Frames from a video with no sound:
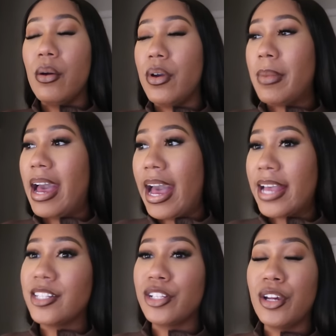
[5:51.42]
with my
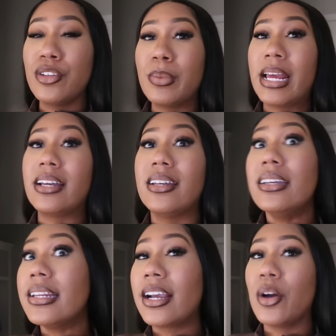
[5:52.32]
eyes closed, but I
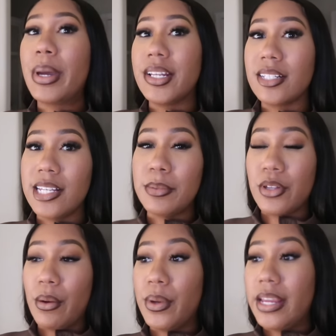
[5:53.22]
could not go back to sleep.
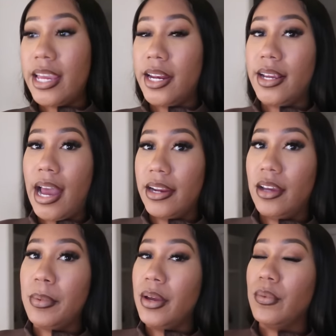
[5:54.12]
So I went ahead and got
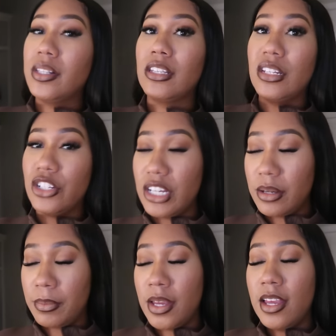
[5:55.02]
up and went to the
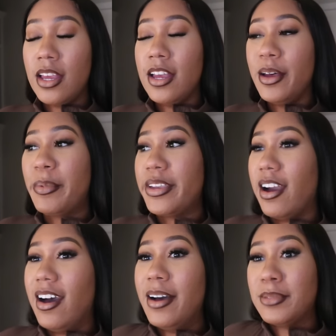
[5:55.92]
gym. But y'all,
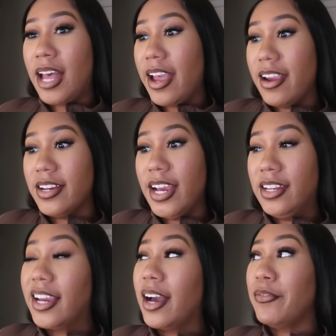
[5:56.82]
I'm tired now,
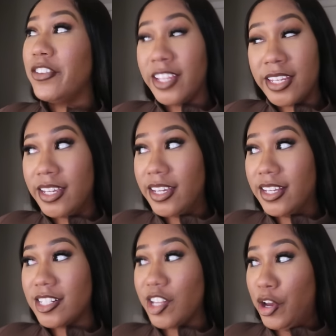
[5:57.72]
like I'm feeling
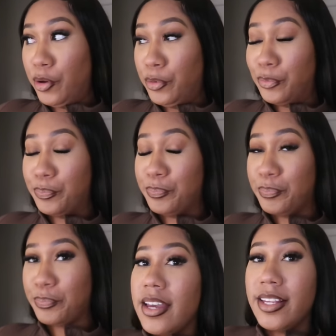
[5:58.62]
it. So
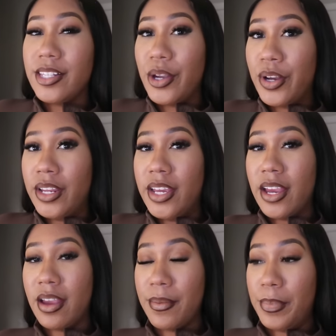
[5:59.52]
it's early,
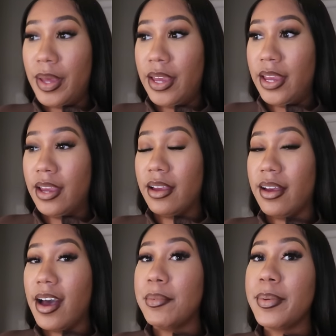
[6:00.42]
but
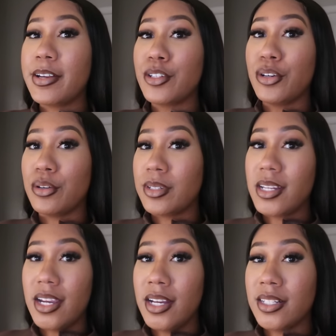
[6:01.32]
I'm about to go
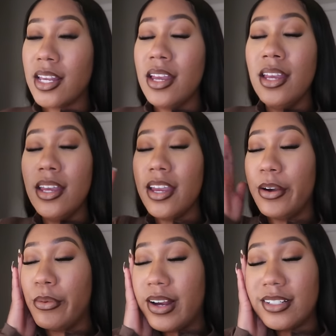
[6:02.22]
upstairs
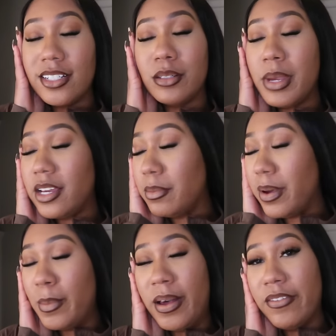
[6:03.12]
and wash this makeup
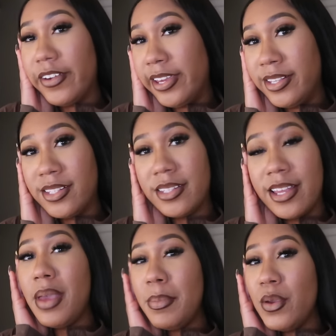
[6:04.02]
off my face.
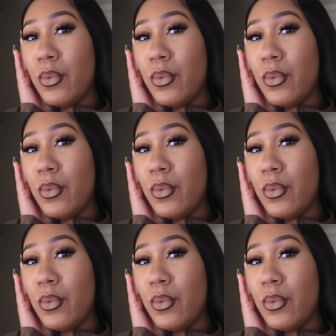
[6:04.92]
Maybe